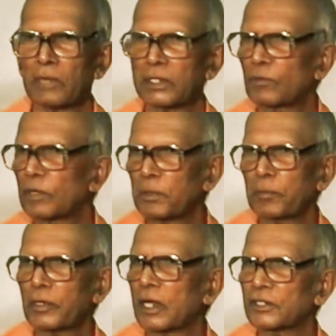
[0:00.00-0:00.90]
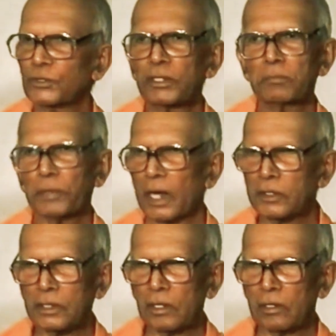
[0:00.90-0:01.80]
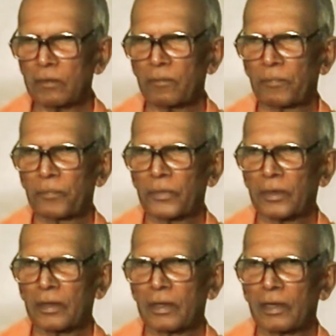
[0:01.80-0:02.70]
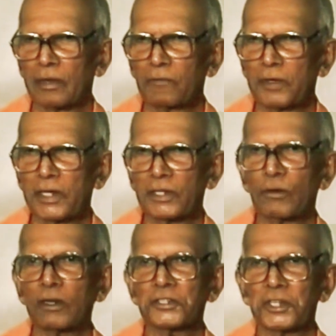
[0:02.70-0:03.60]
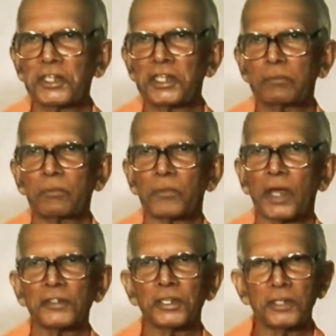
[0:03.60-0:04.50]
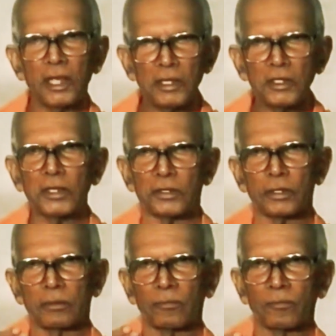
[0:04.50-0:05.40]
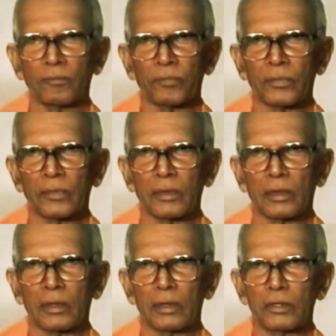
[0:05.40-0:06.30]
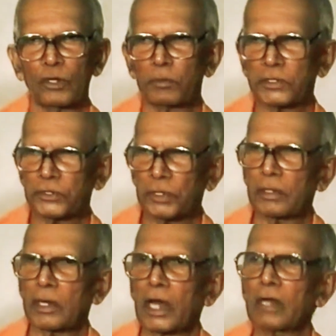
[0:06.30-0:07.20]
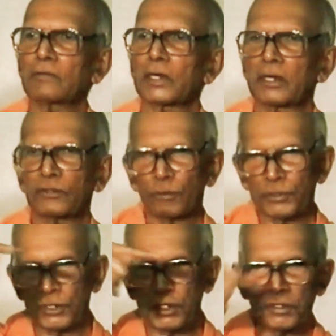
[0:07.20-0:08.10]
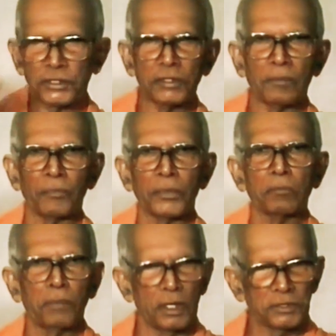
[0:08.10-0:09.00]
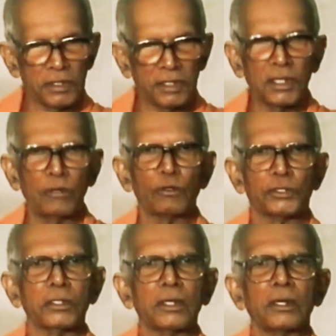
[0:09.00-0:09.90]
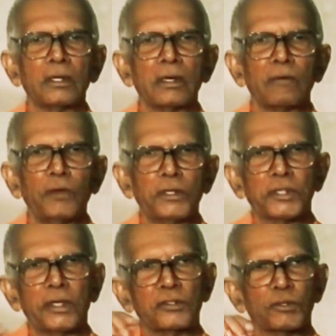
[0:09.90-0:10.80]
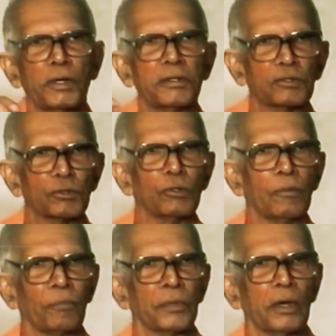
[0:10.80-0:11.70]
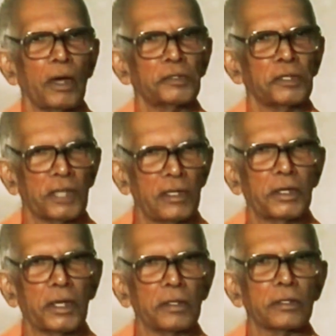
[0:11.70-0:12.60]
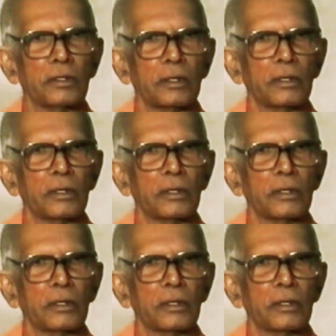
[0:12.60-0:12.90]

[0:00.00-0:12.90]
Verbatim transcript: But our people are so impractical. We did not send him as a delegate. You must have an association, pass a resolution, this and so and so as a delegate